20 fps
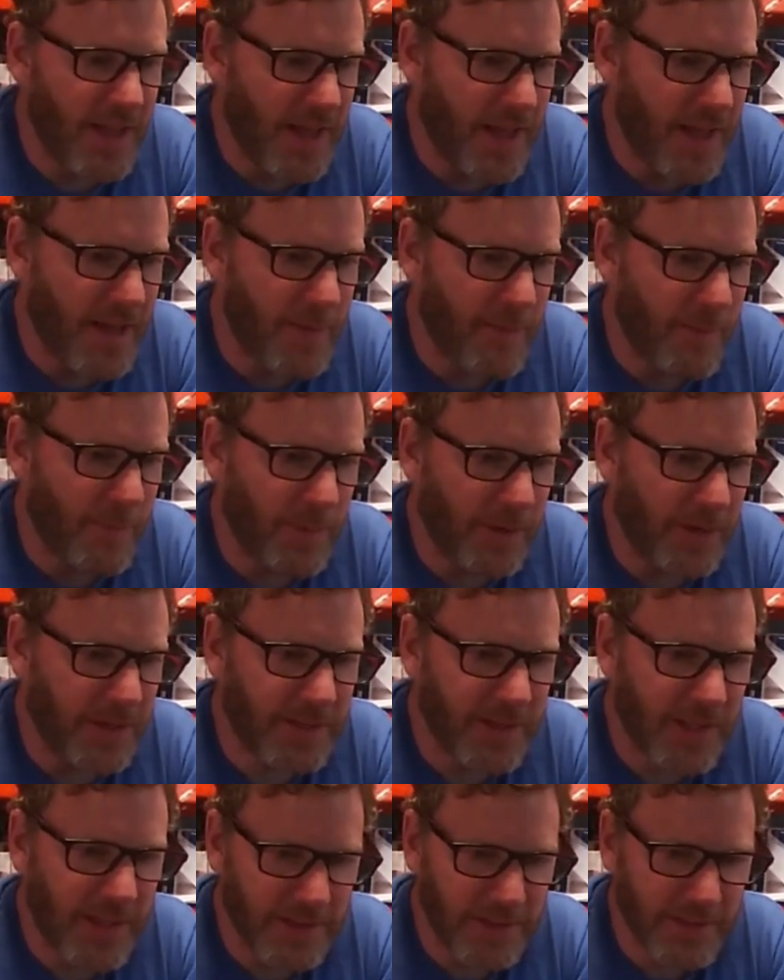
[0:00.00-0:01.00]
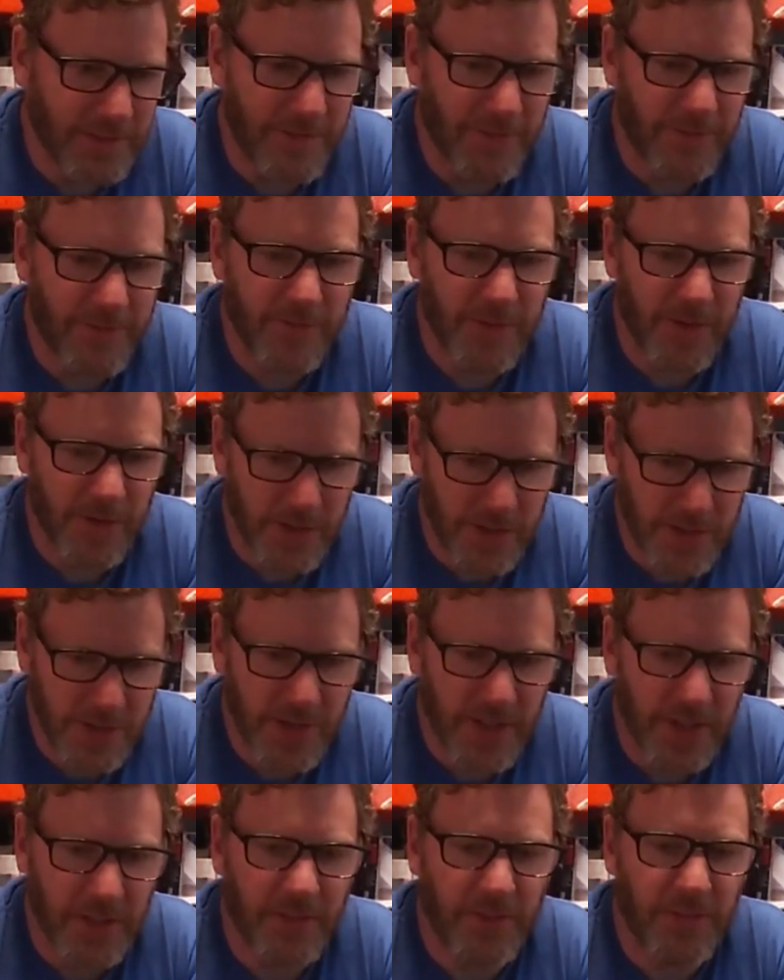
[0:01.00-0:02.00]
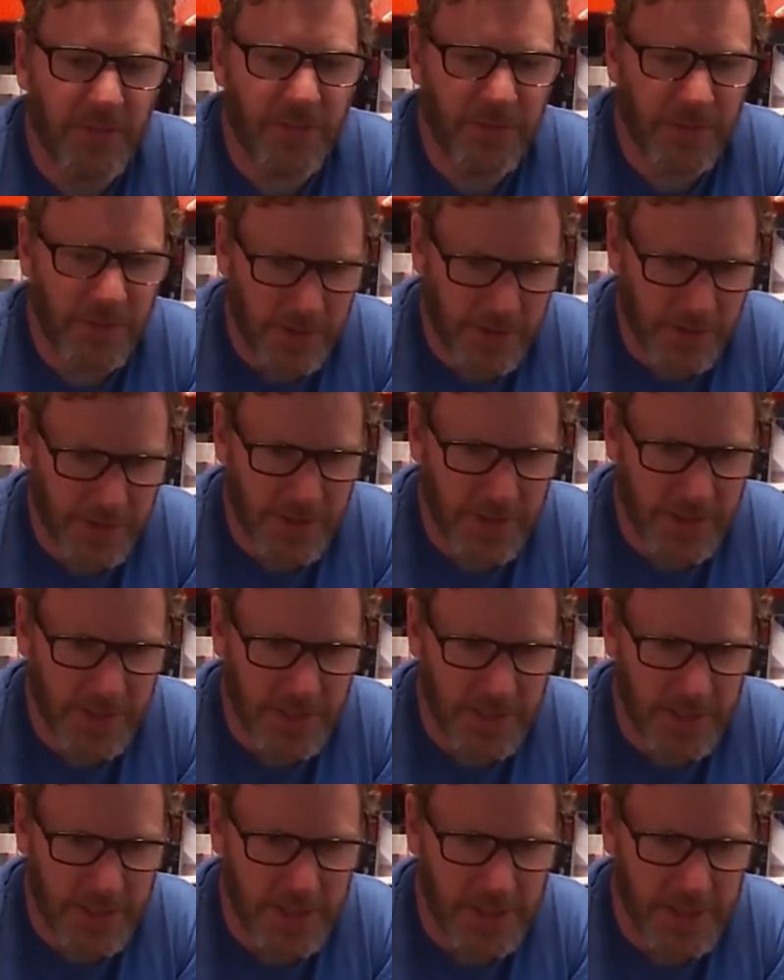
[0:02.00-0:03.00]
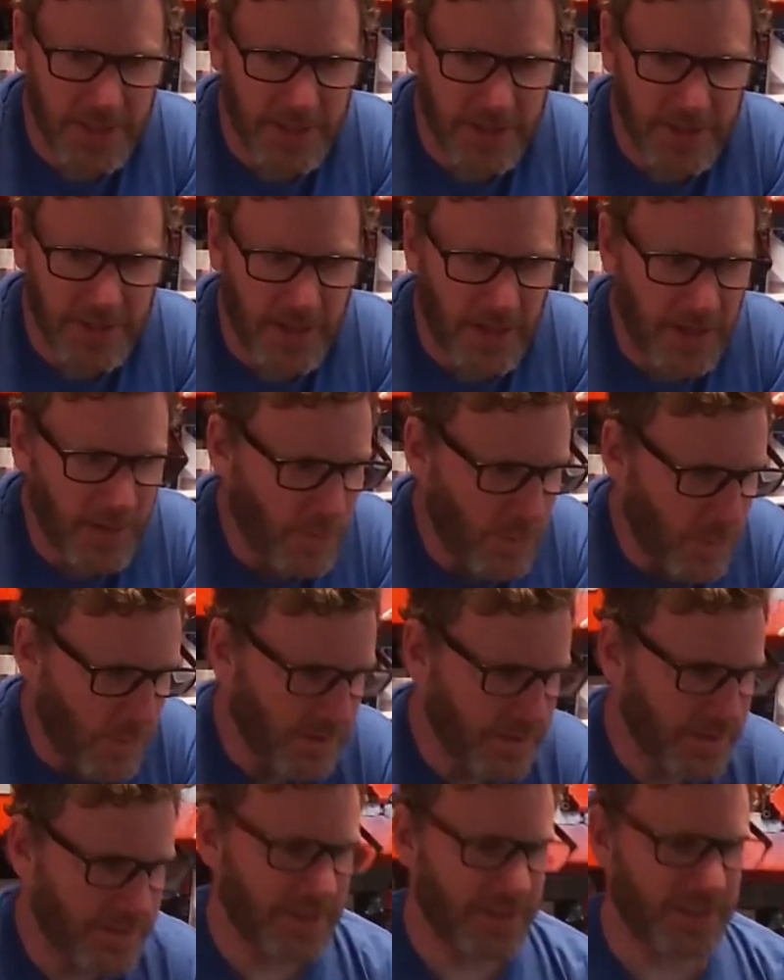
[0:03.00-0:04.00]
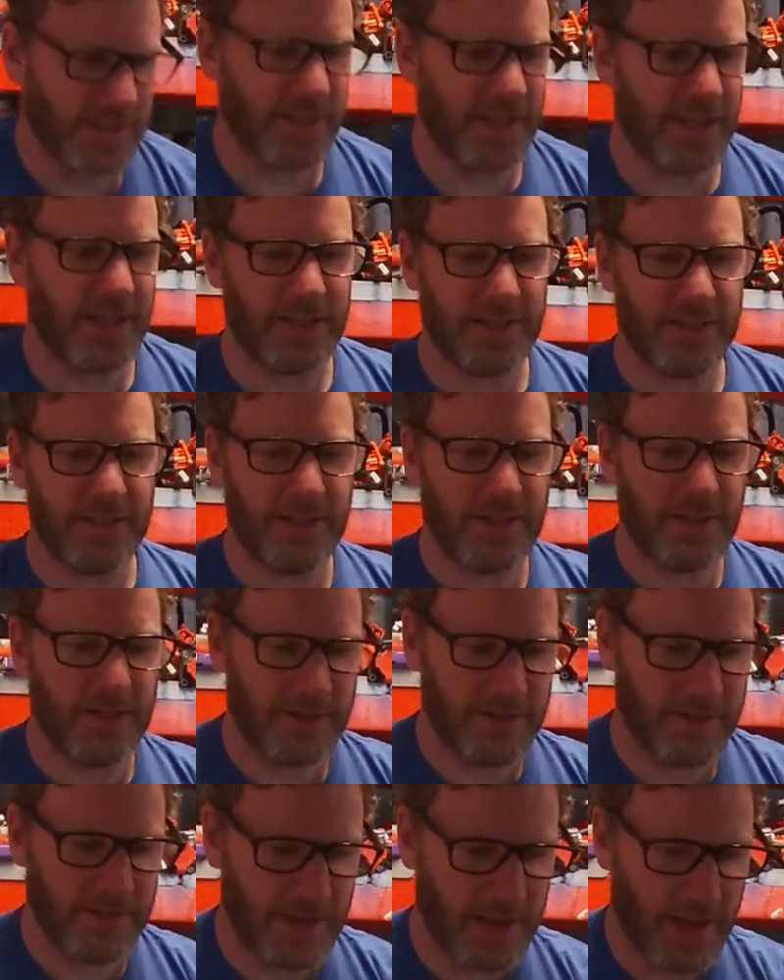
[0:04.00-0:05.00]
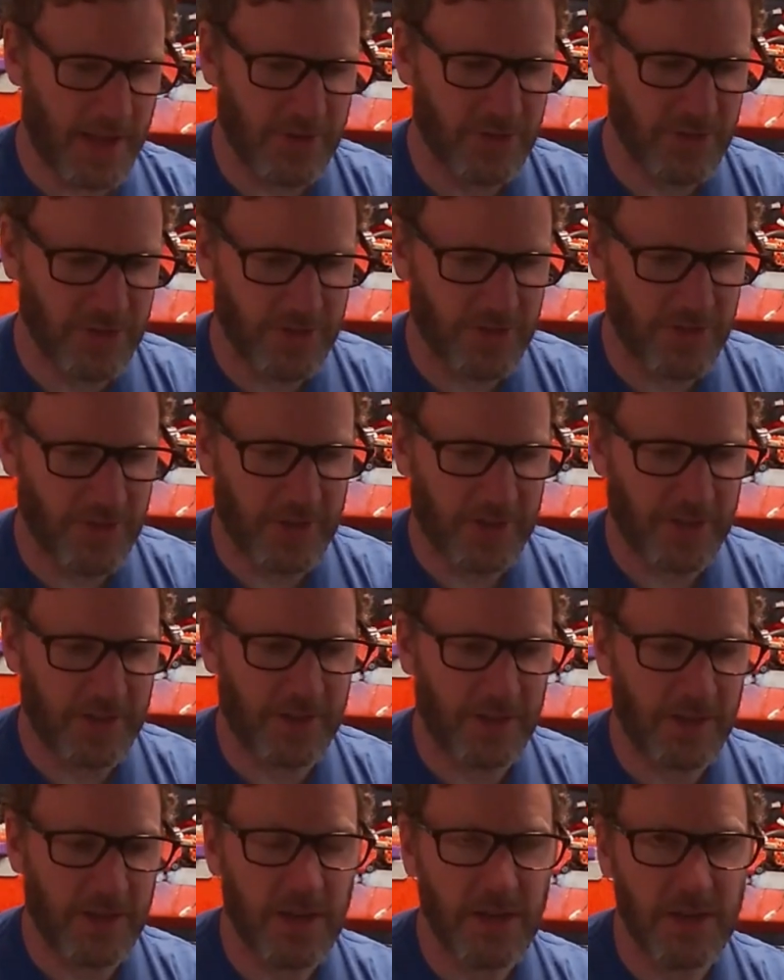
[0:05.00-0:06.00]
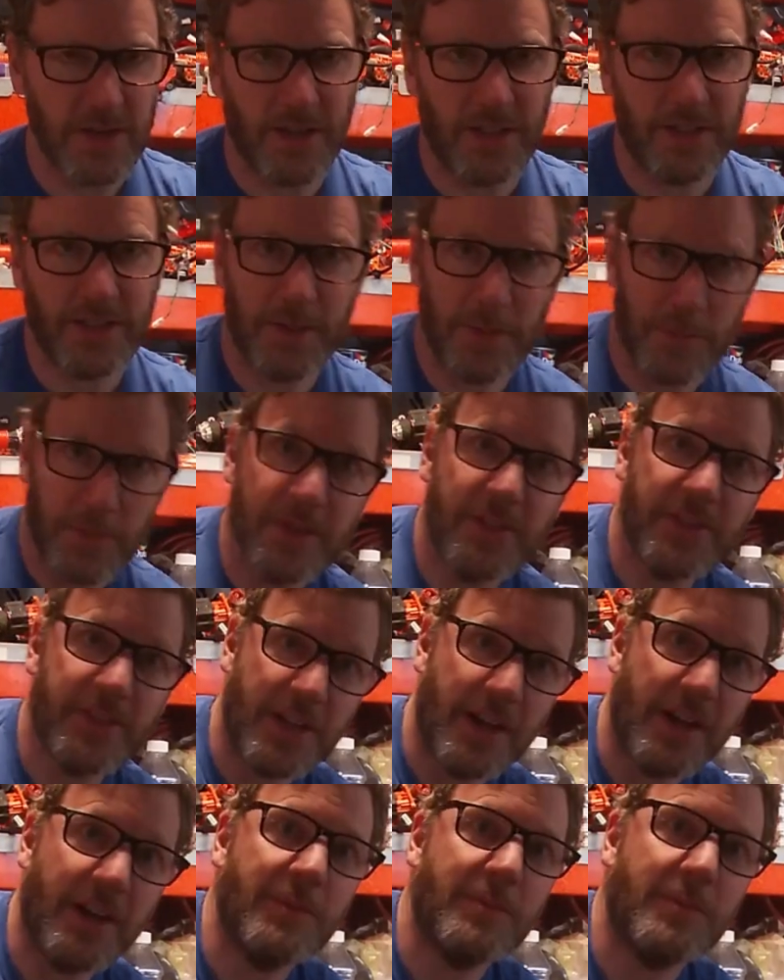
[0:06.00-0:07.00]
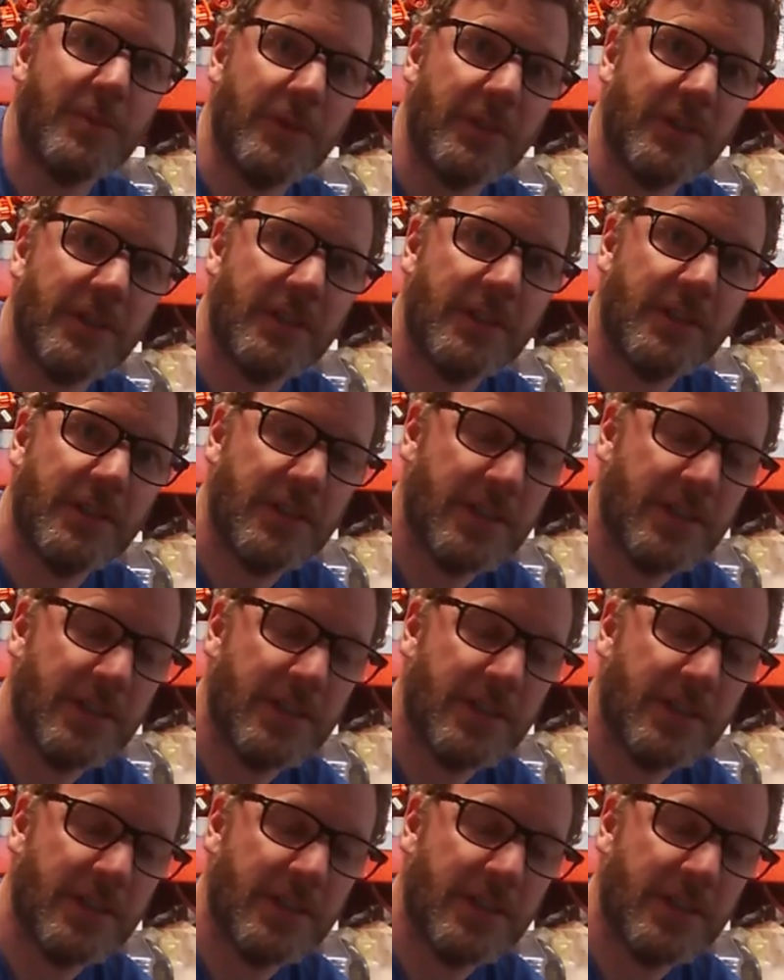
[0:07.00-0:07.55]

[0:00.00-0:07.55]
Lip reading: But I think the first things first is I want to get the engine sitting not on a piece of cardboard.